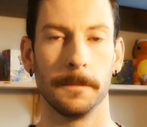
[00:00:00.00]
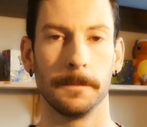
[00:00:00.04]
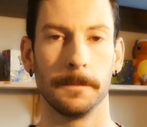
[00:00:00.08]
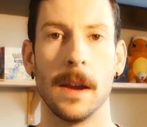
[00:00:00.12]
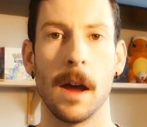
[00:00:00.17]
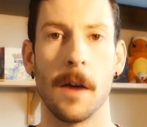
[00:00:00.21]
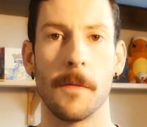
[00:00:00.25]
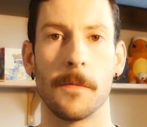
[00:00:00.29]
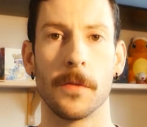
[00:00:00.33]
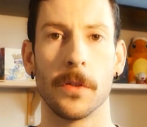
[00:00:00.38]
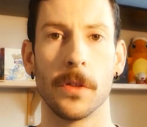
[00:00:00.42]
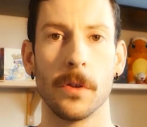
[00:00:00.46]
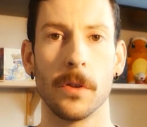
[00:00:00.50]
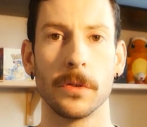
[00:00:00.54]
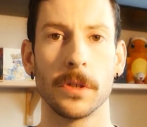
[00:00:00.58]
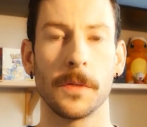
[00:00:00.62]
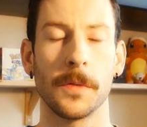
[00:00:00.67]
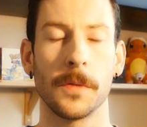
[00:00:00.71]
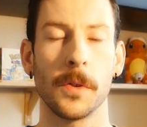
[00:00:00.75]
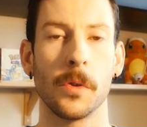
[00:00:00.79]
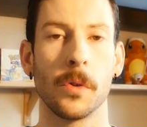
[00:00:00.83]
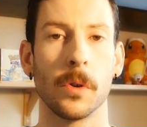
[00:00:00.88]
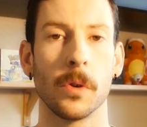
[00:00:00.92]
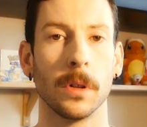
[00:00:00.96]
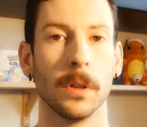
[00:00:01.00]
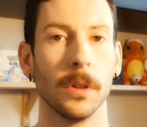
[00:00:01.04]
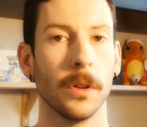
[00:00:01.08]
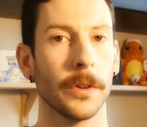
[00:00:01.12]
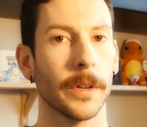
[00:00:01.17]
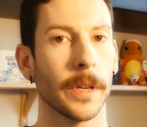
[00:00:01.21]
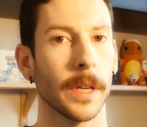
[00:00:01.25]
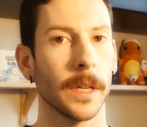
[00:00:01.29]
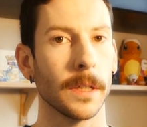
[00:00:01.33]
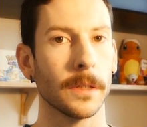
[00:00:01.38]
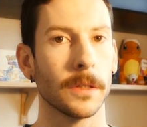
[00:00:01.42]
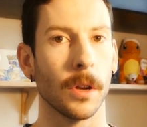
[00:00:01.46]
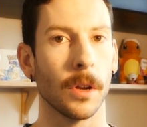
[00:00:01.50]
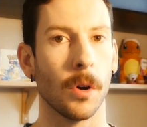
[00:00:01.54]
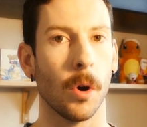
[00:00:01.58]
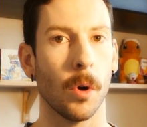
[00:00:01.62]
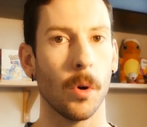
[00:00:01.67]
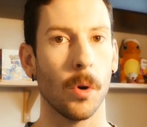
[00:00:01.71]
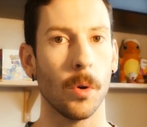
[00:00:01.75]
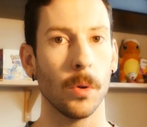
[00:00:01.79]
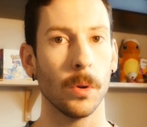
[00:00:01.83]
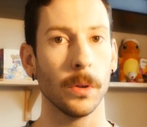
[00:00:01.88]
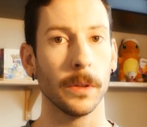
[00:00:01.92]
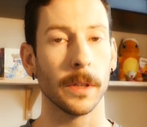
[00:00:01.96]
Now, for those of you who are looking to
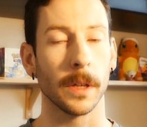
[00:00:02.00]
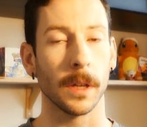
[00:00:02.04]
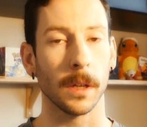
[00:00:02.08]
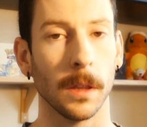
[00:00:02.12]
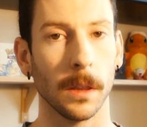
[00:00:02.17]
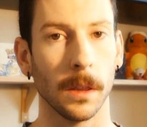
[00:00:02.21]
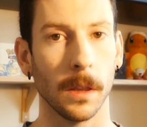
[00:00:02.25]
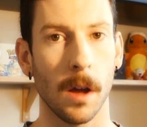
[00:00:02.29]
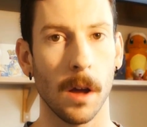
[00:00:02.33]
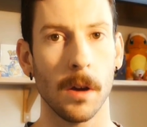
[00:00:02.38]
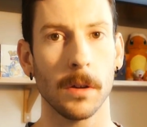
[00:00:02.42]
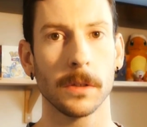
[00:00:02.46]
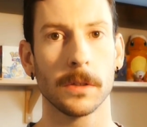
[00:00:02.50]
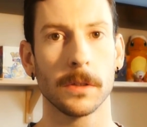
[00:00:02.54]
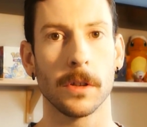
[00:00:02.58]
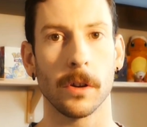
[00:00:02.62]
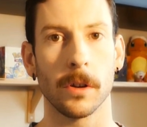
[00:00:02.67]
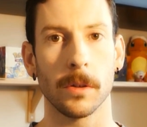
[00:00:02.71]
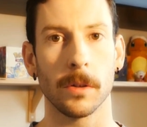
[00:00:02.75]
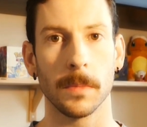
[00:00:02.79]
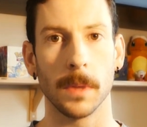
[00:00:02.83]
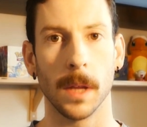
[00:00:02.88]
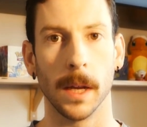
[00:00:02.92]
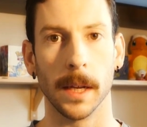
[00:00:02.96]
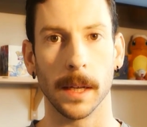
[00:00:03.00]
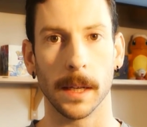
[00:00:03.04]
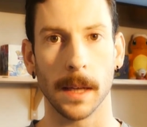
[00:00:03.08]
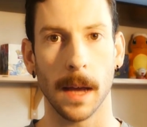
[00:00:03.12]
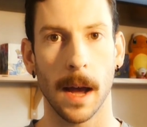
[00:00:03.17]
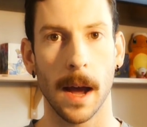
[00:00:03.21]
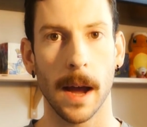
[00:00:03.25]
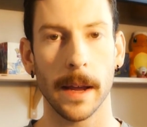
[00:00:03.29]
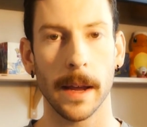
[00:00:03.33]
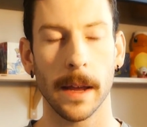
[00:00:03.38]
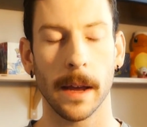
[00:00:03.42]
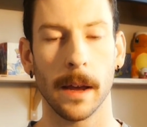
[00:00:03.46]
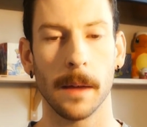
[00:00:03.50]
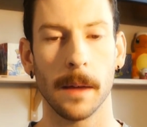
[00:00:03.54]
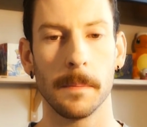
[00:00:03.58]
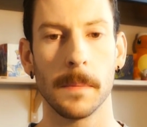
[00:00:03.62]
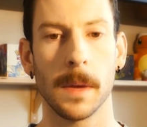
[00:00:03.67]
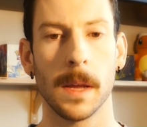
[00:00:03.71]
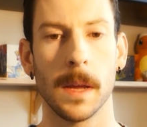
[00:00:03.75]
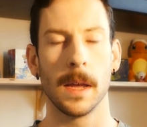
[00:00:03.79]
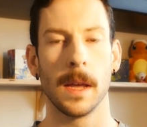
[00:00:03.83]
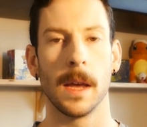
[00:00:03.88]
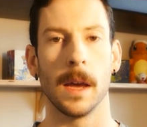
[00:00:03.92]
hold long-term like I am,